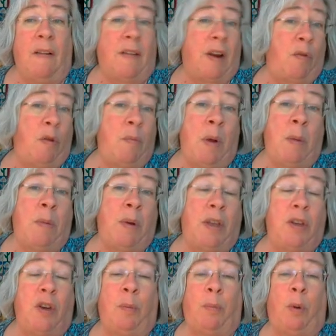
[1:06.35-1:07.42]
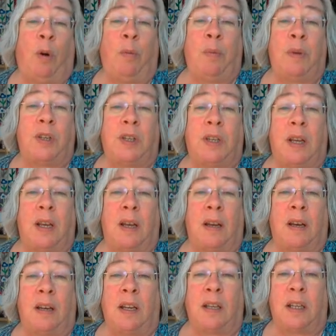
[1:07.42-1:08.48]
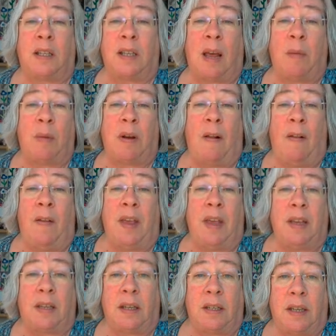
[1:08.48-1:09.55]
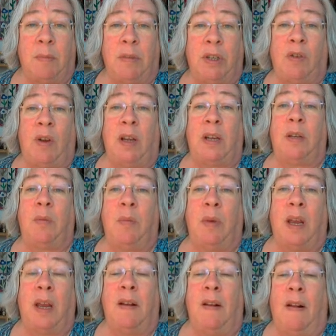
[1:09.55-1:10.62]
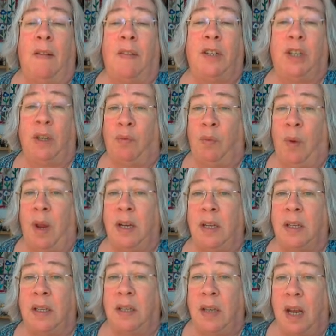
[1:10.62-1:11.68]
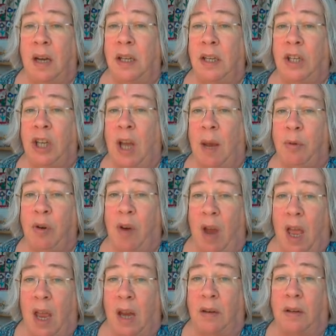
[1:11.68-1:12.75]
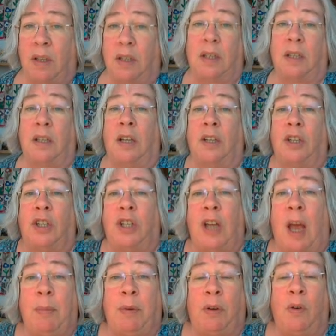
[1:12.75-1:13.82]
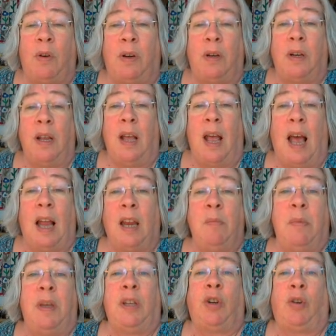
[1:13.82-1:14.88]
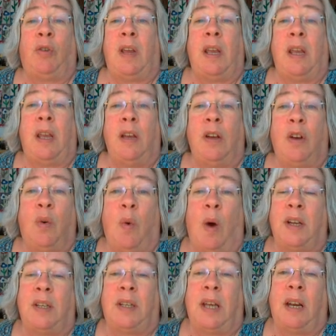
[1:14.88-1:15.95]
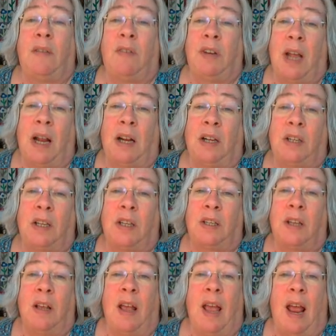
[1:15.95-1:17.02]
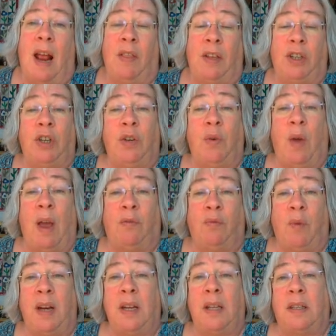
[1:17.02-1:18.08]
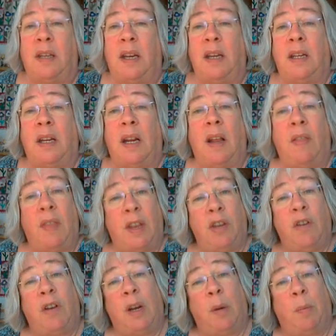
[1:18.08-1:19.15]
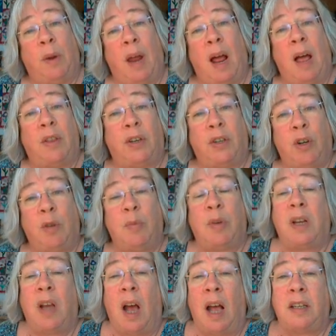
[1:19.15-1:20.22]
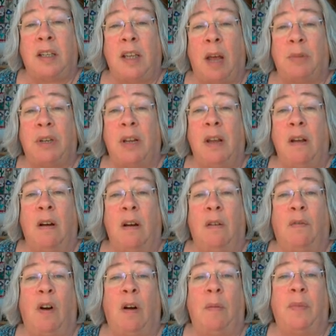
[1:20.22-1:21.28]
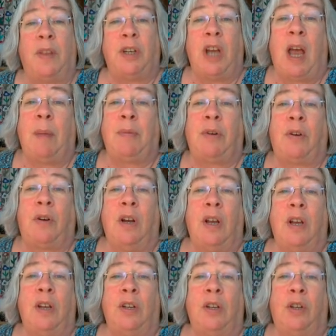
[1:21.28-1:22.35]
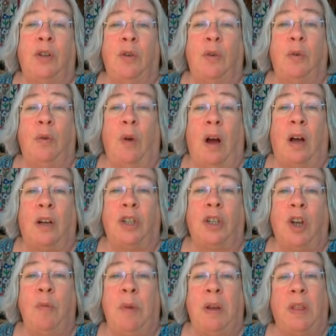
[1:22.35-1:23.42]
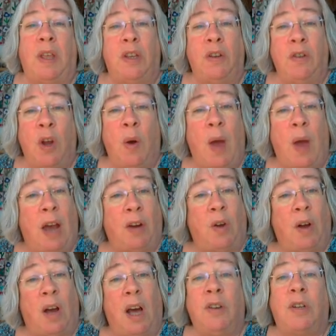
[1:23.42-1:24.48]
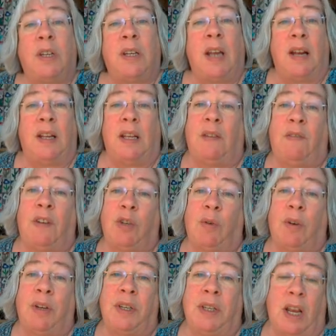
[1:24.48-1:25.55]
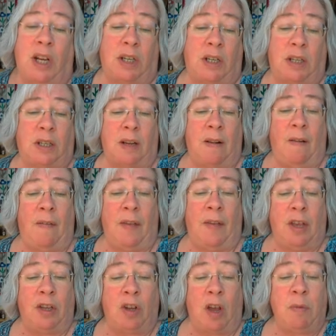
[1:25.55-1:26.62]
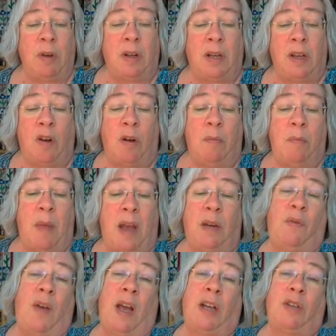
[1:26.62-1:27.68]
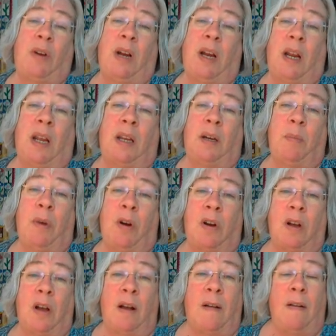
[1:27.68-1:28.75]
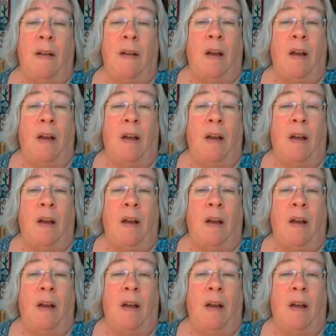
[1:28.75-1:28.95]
Now remember that your purpose in this assignment is to demonstrate to me that you've read and studied chapter 8. This is the chapter on elementary quantitative analysis, and that you have read and studied it, and that you can apply the terms and concepts from the chapter to show me that you know how to understand these visualizations. So I'm going to click on manufacturing in America.